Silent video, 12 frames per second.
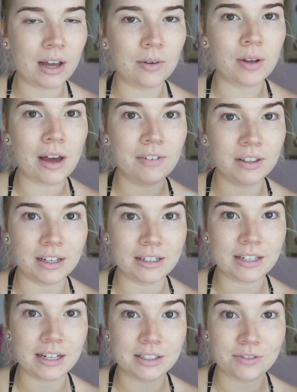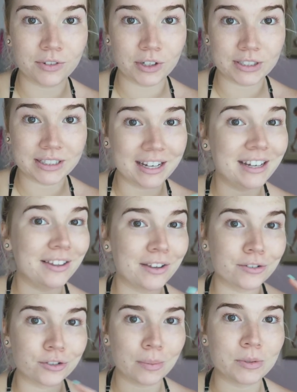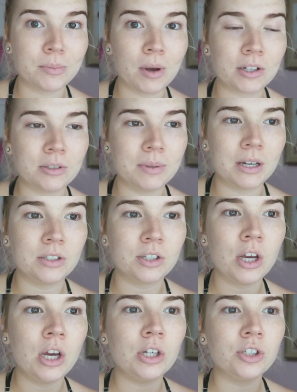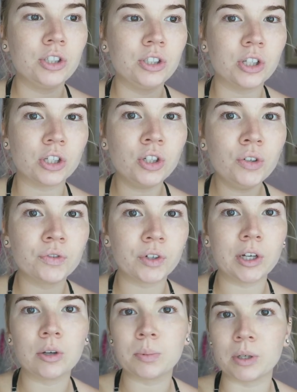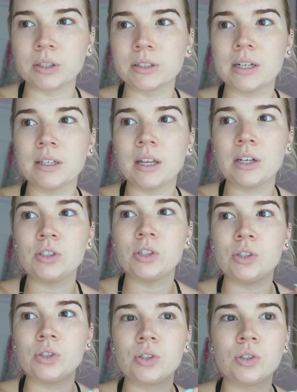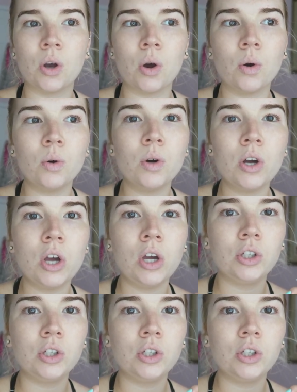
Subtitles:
I will have it linked as the first link in the description box, because she's such a real person. Like, she's so